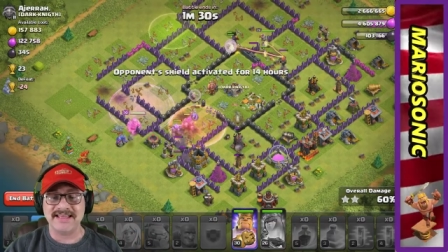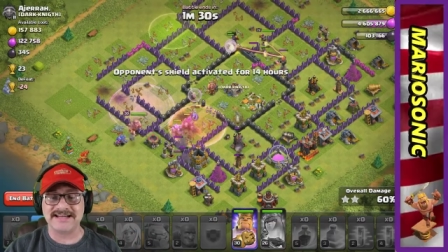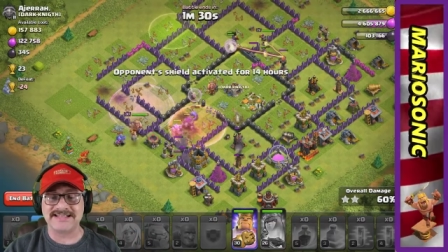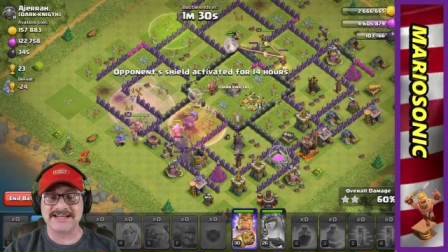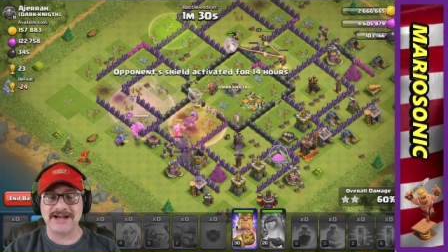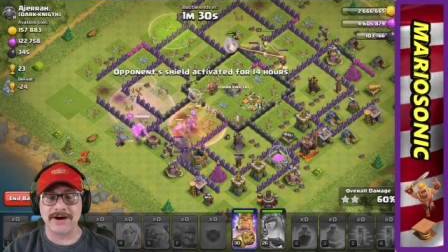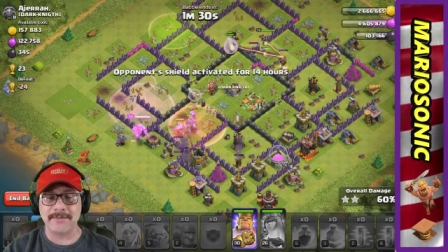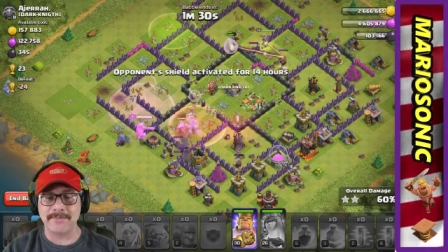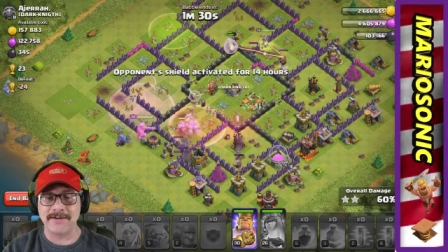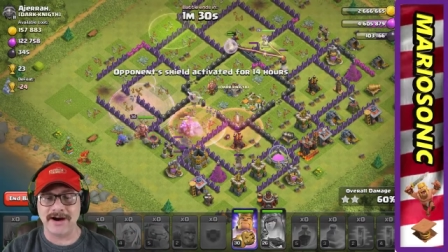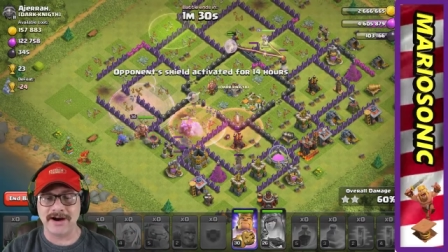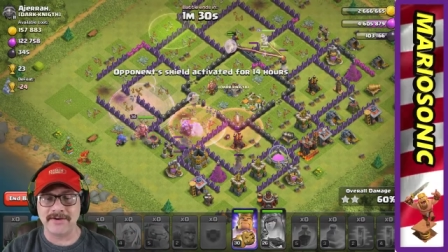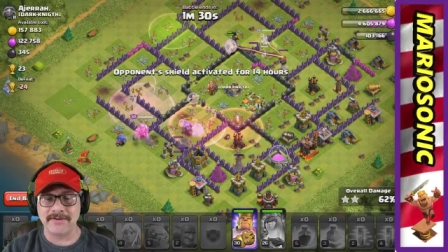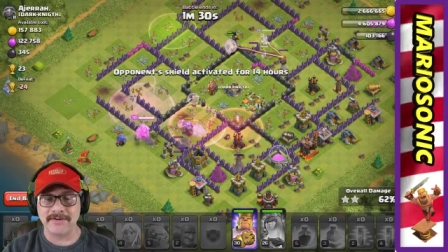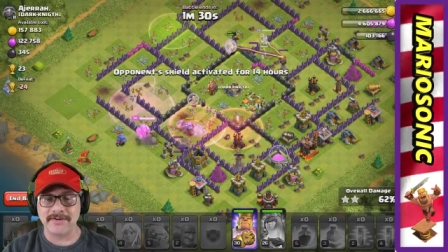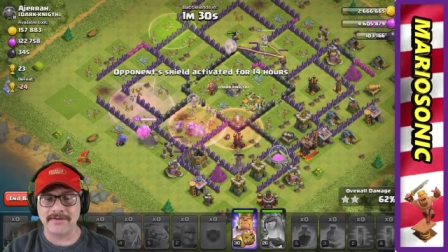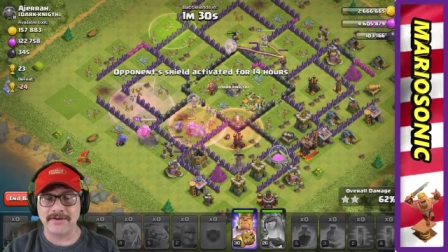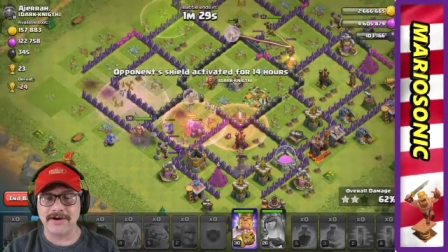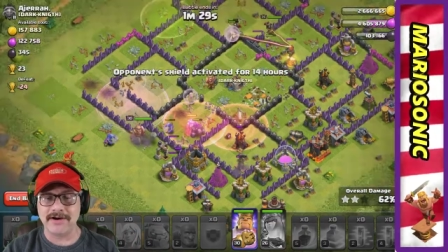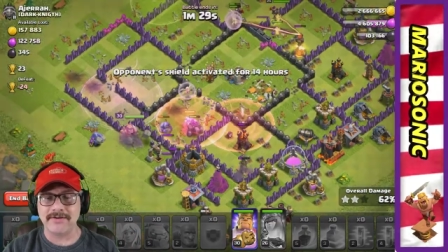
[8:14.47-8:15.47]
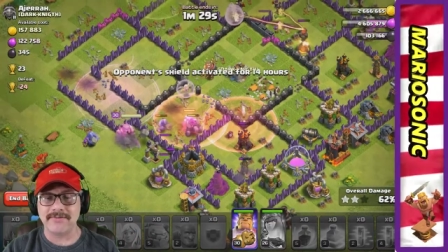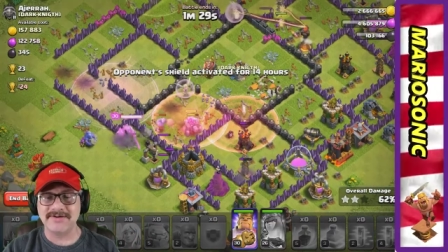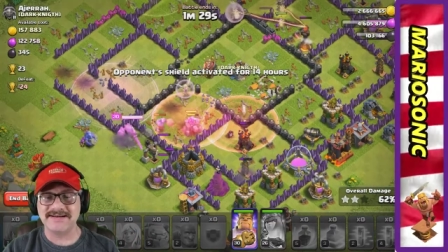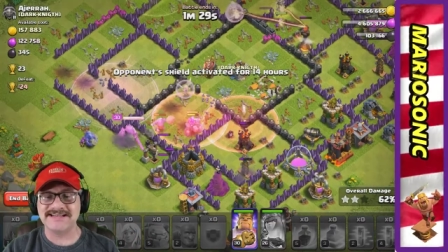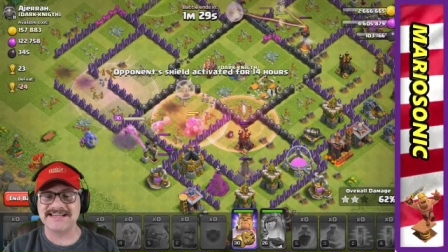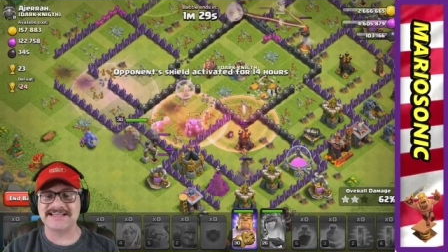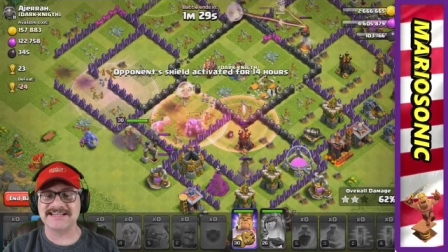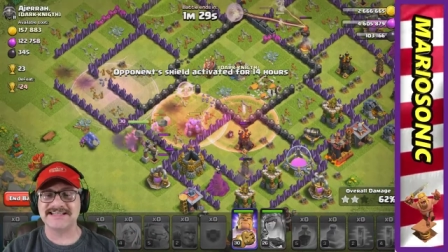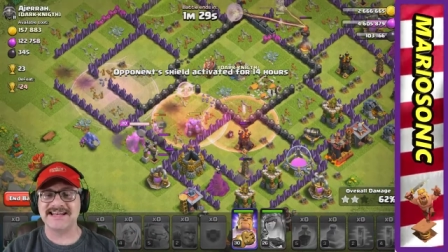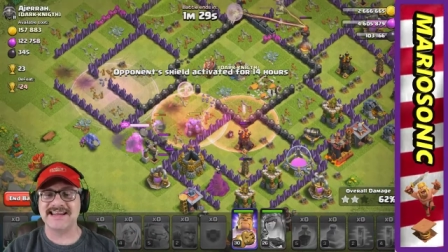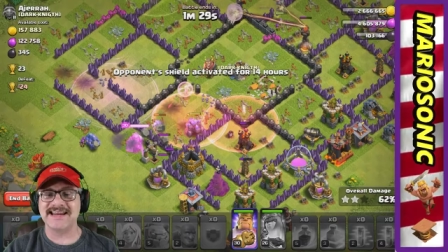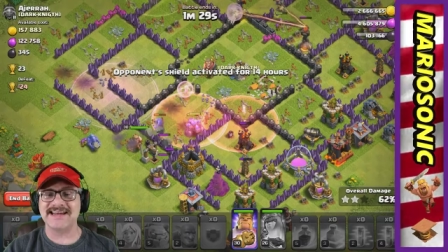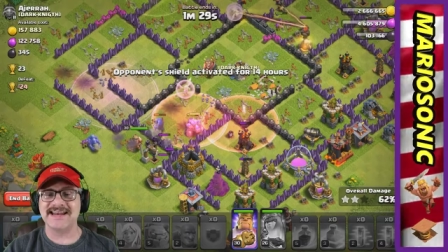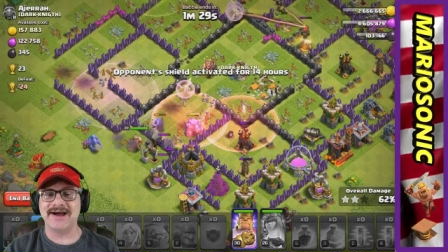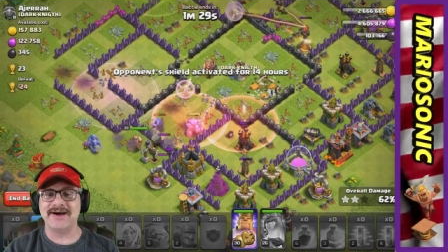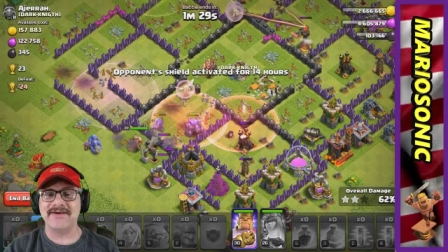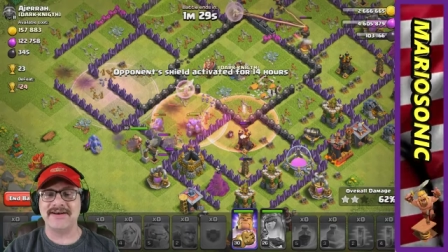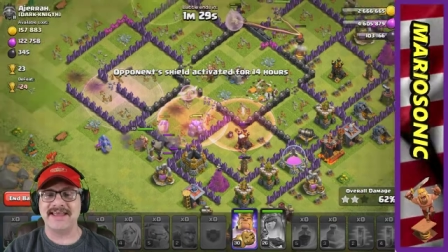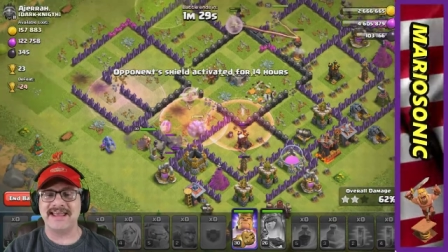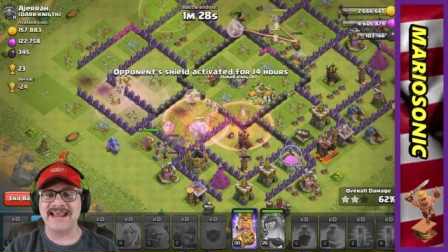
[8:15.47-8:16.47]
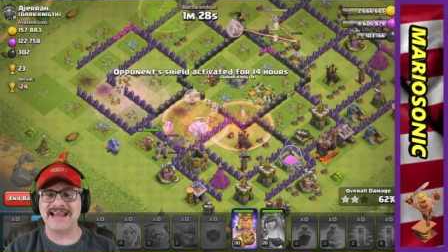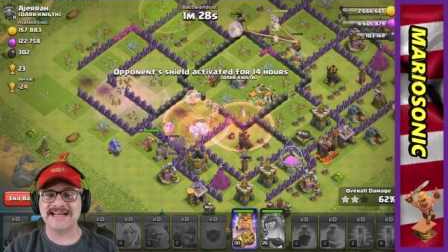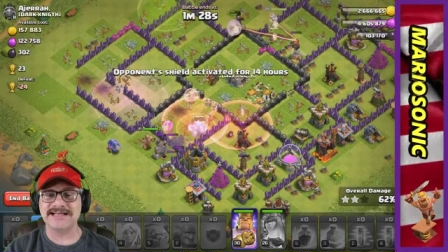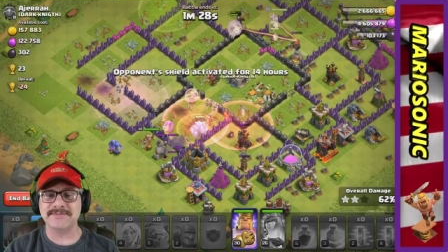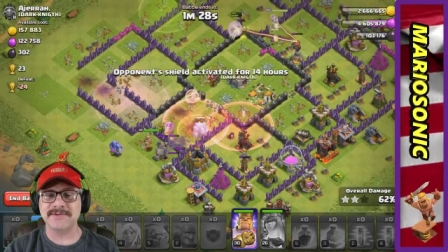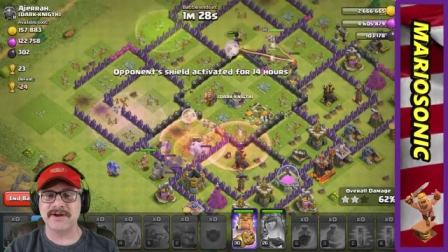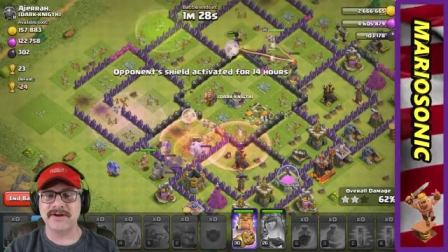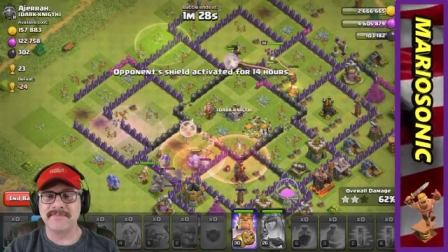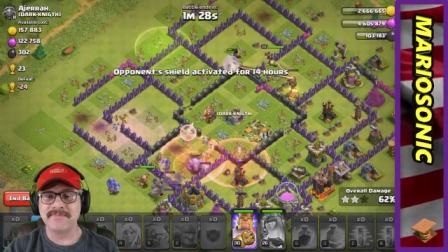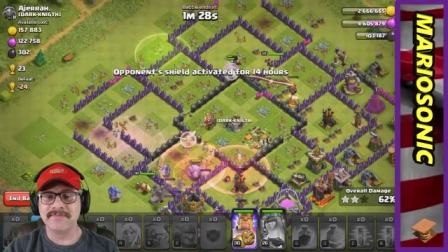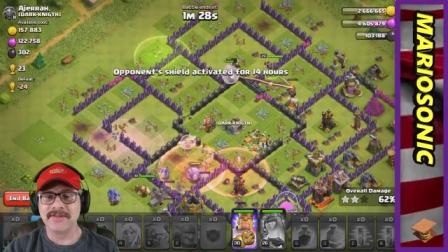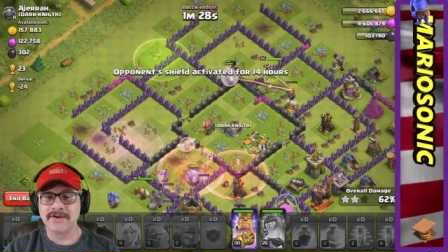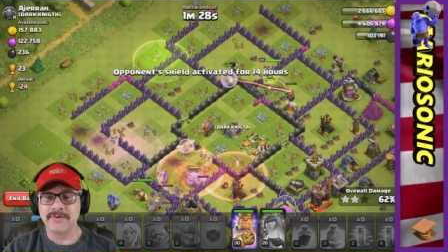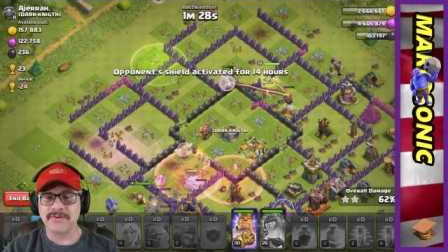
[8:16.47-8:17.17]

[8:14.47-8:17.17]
Let's help out. Oh, we just laid down down the haste spell.